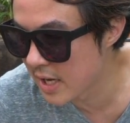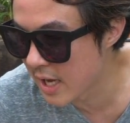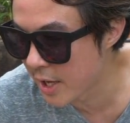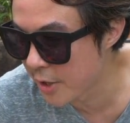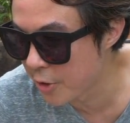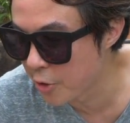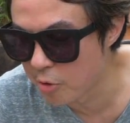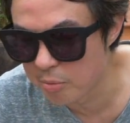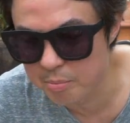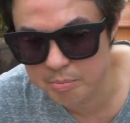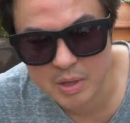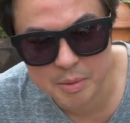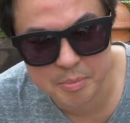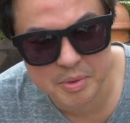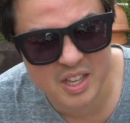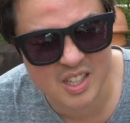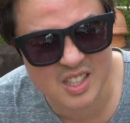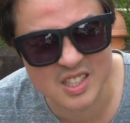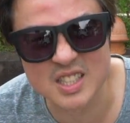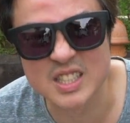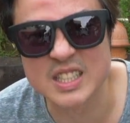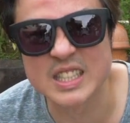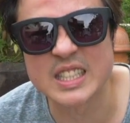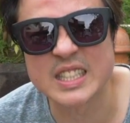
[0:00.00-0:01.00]
I don't know, maybe
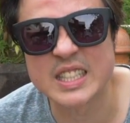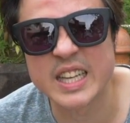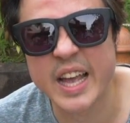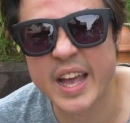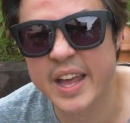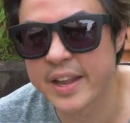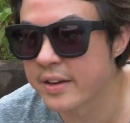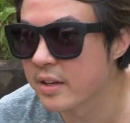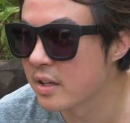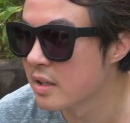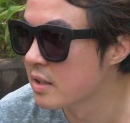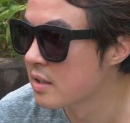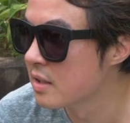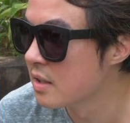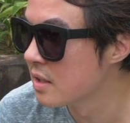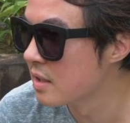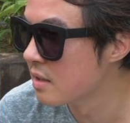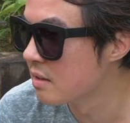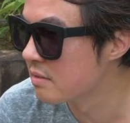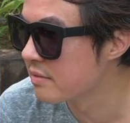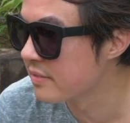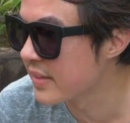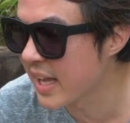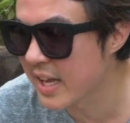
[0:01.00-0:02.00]
a Z10,
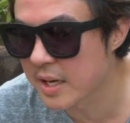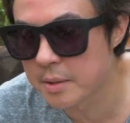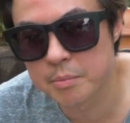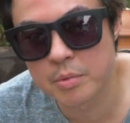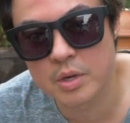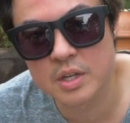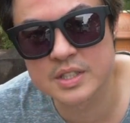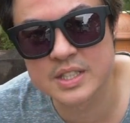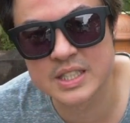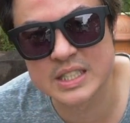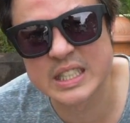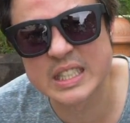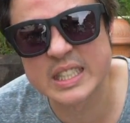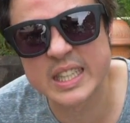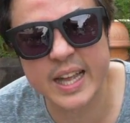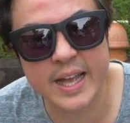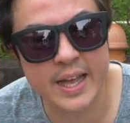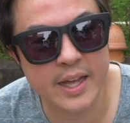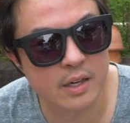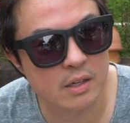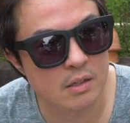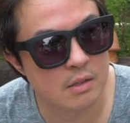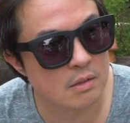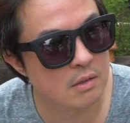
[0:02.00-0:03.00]
a 9-bot
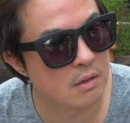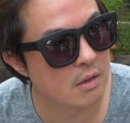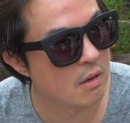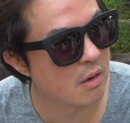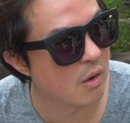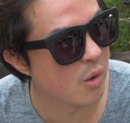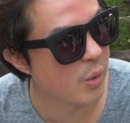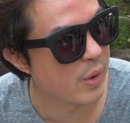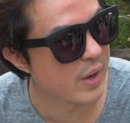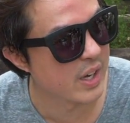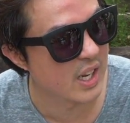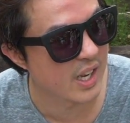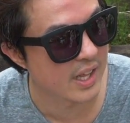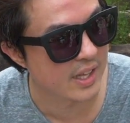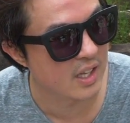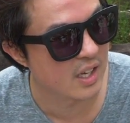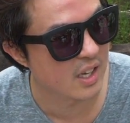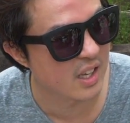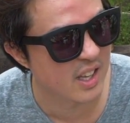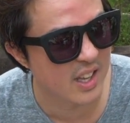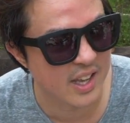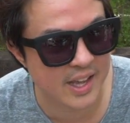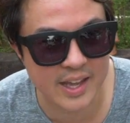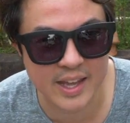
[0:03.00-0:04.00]
Z10, or what, like
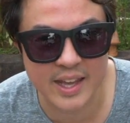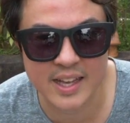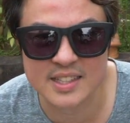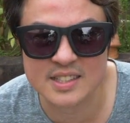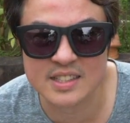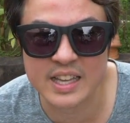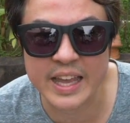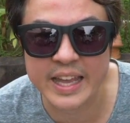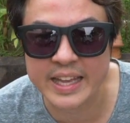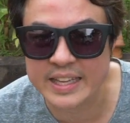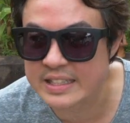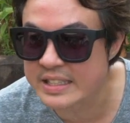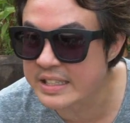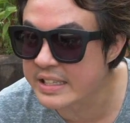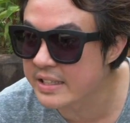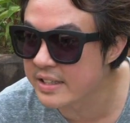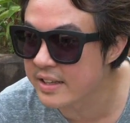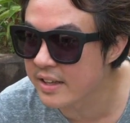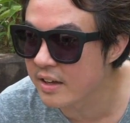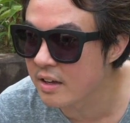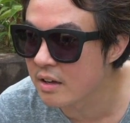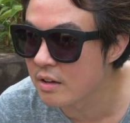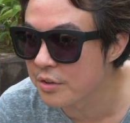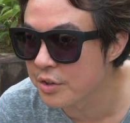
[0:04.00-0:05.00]
a
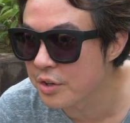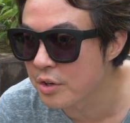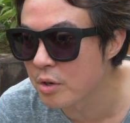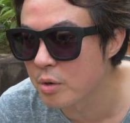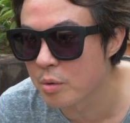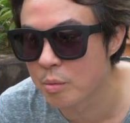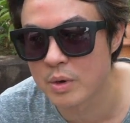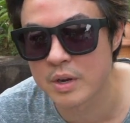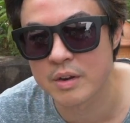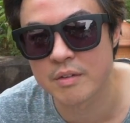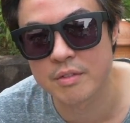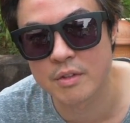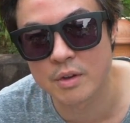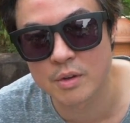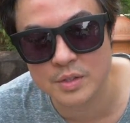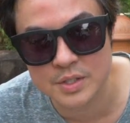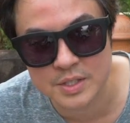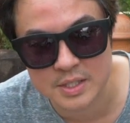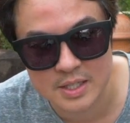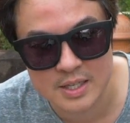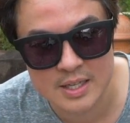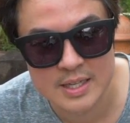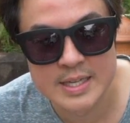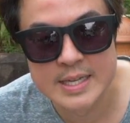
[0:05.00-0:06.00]
KS18L, you know, one of
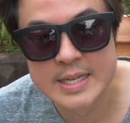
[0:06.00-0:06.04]
those.